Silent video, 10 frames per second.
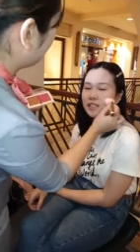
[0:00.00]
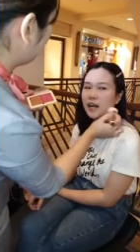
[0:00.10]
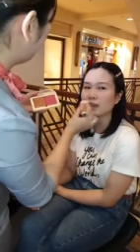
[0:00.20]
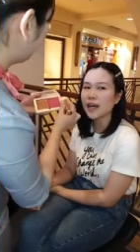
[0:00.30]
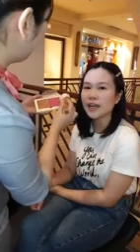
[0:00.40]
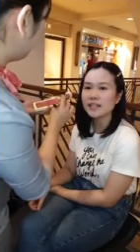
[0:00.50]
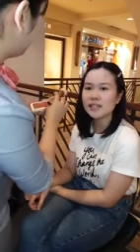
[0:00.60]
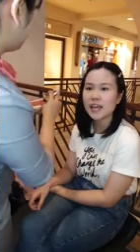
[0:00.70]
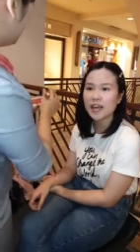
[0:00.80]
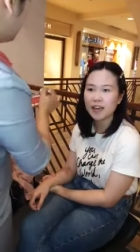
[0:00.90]
is not eye
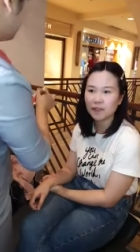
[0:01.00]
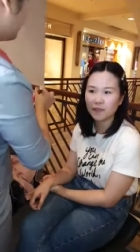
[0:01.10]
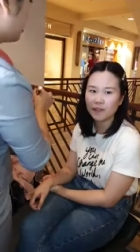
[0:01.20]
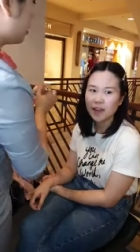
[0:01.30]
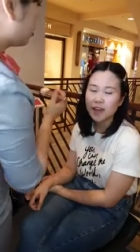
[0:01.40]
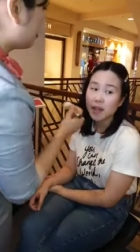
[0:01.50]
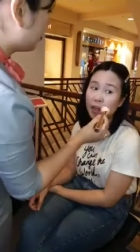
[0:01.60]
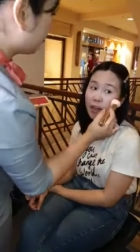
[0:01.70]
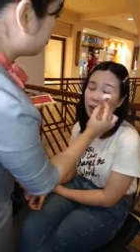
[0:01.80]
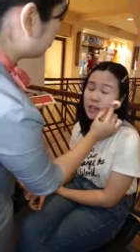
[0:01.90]
safe.
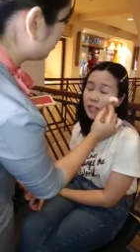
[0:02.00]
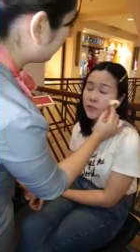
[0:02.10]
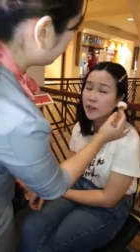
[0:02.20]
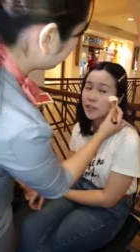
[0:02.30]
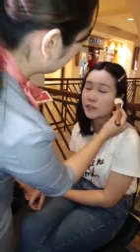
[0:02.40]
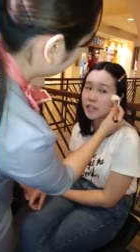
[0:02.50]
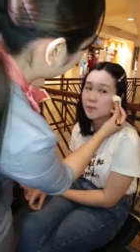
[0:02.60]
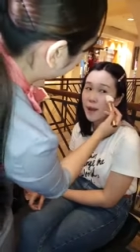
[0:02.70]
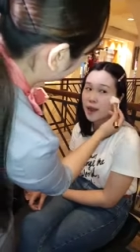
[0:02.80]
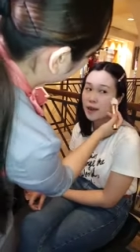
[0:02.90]
And Ellana is very
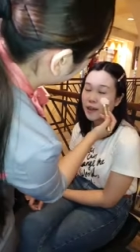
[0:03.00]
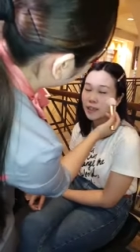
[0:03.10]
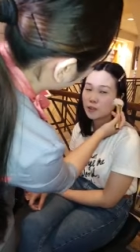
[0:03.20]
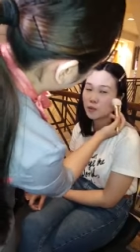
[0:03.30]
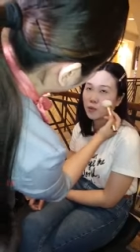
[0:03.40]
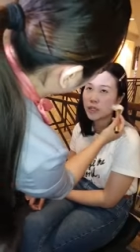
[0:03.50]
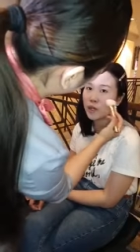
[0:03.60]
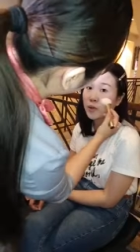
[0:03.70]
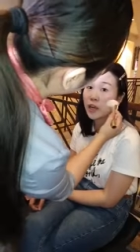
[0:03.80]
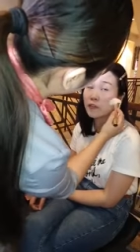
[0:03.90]
transparent. We,
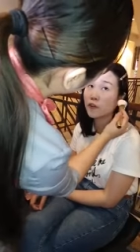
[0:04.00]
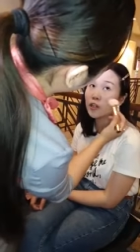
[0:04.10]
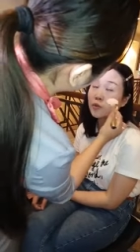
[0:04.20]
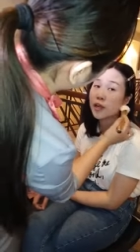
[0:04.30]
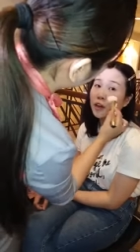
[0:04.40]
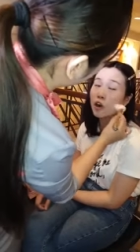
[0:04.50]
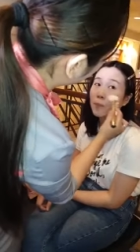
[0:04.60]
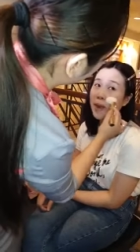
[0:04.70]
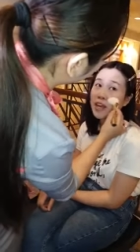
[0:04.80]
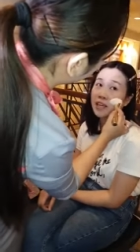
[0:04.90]
we are full, we are
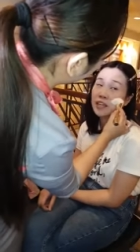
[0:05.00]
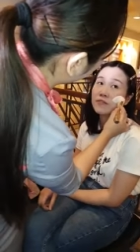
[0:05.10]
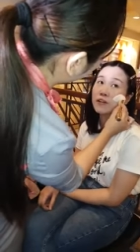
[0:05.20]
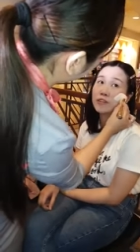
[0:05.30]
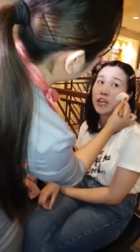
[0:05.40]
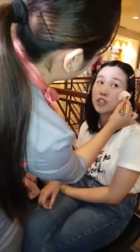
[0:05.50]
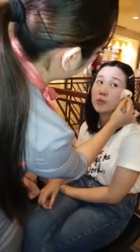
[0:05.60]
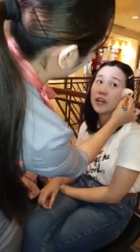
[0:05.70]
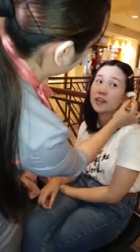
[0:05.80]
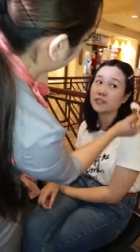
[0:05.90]
opaque in foundation.
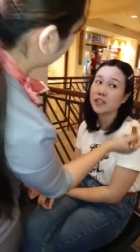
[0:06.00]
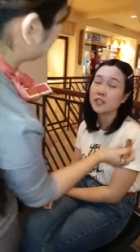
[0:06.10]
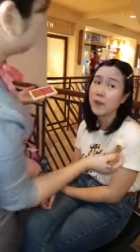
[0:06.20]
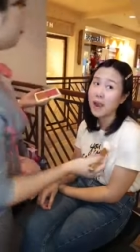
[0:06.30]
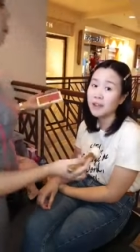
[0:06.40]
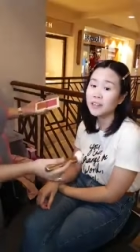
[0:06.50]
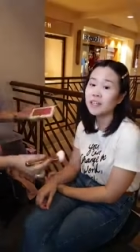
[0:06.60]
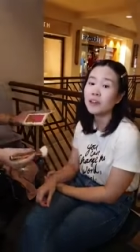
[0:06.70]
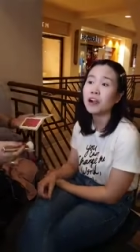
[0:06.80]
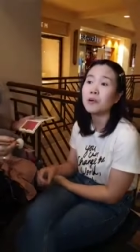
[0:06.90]
We are transparent
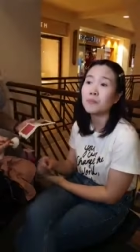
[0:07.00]
in our